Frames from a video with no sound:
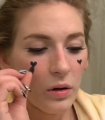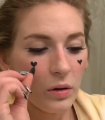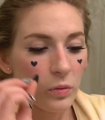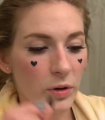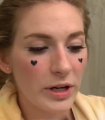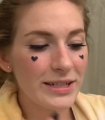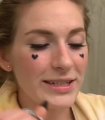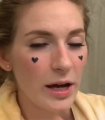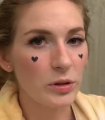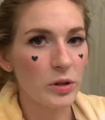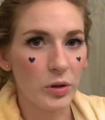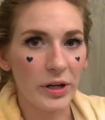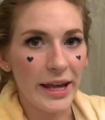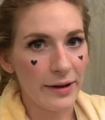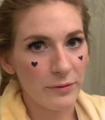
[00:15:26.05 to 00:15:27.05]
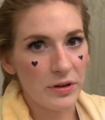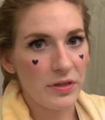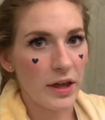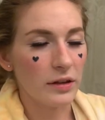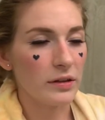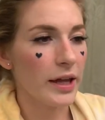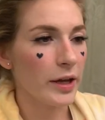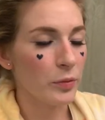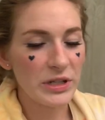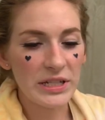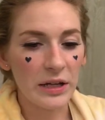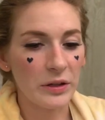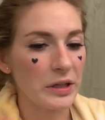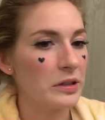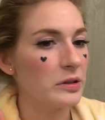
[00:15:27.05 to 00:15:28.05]
re-downloading everything, like
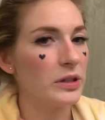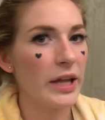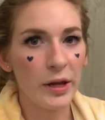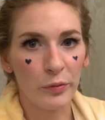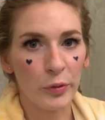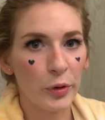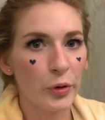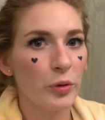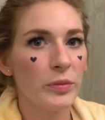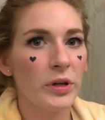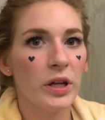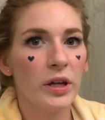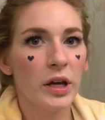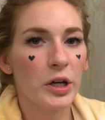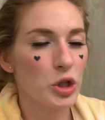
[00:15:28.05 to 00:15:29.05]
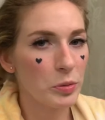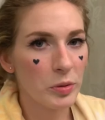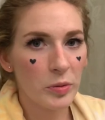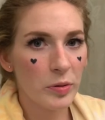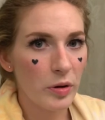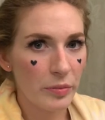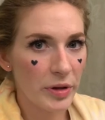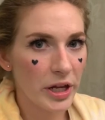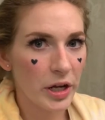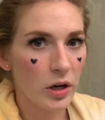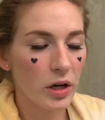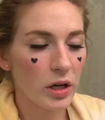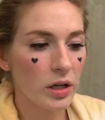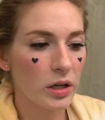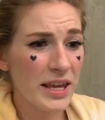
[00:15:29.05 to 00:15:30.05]
re-downloading Lightroom, Adobe
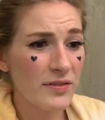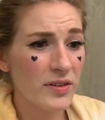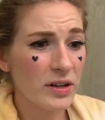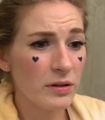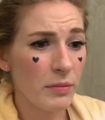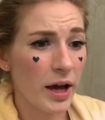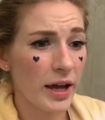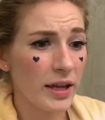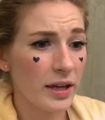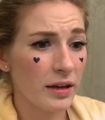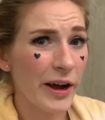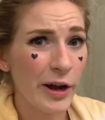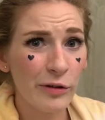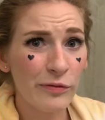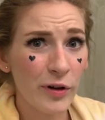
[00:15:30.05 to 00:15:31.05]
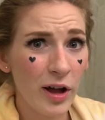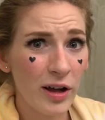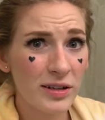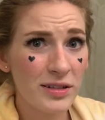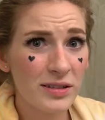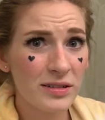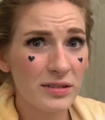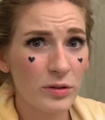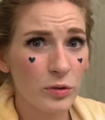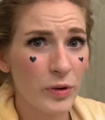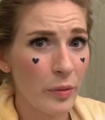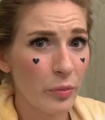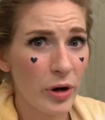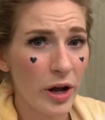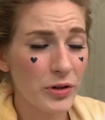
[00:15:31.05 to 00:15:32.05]
Premiere, even my Firefox
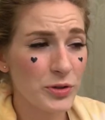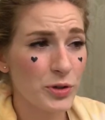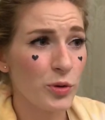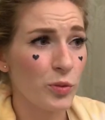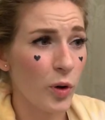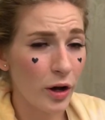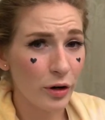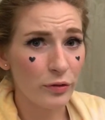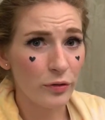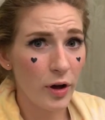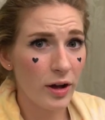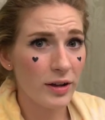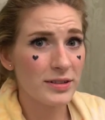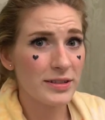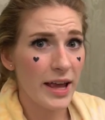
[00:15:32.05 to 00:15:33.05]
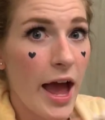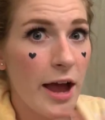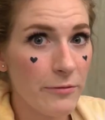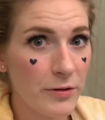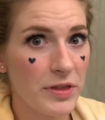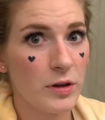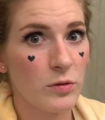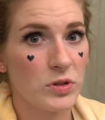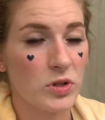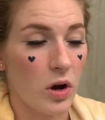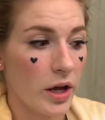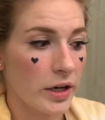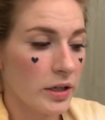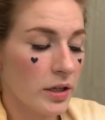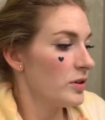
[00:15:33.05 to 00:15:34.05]
web browser, Waterfox, everything was
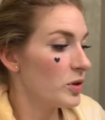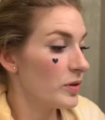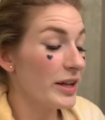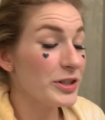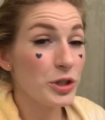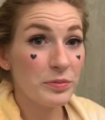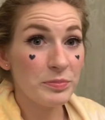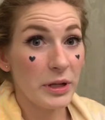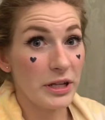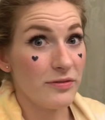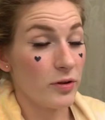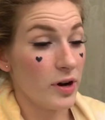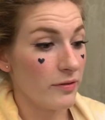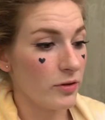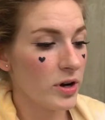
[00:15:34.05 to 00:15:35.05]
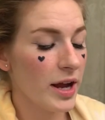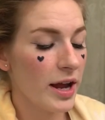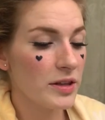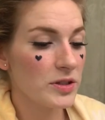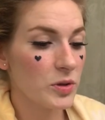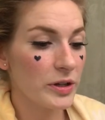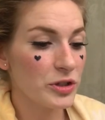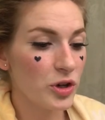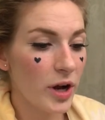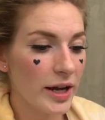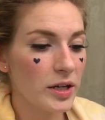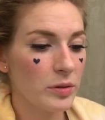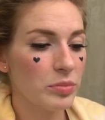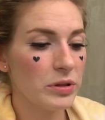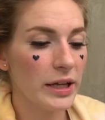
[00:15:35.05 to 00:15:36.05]
gone. So that took bloody forever. And so I
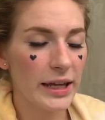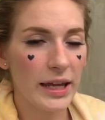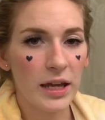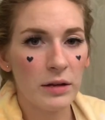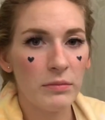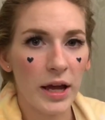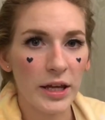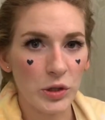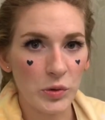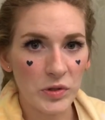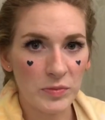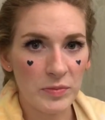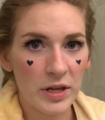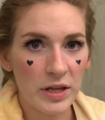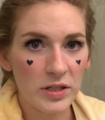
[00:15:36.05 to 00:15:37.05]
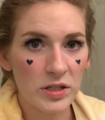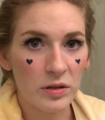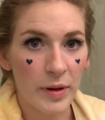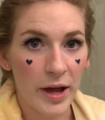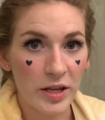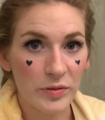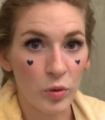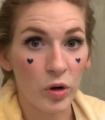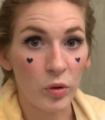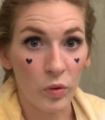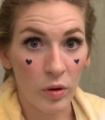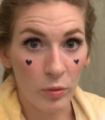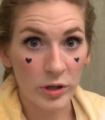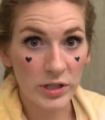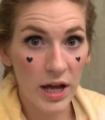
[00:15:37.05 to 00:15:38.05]
tried plugging in my USB to the passport
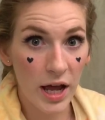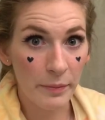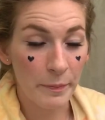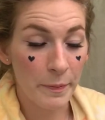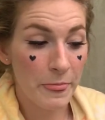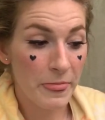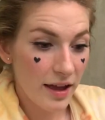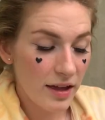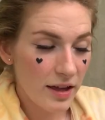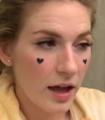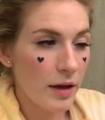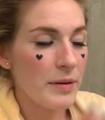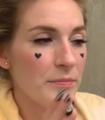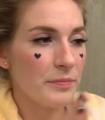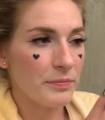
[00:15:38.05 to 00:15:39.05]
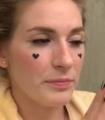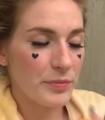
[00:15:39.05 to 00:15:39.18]
one more time. I